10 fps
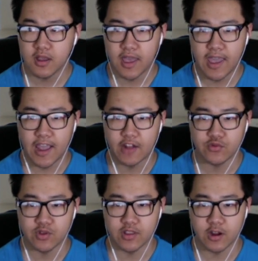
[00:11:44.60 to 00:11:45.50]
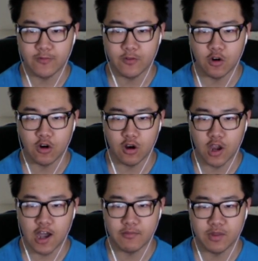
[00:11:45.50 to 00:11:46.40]
and therefore
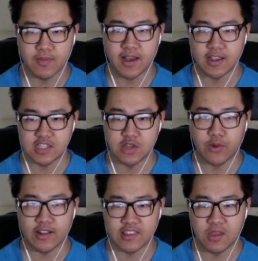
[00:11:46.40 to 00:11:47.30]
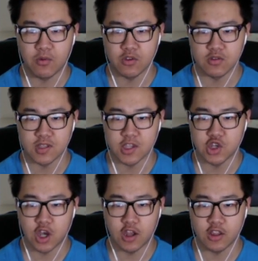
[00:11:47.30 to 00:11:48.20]
optimize the routing table usage
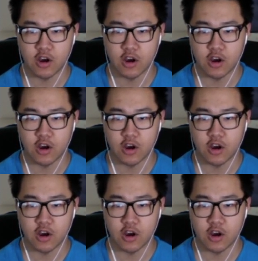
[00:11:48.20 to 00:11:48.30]
on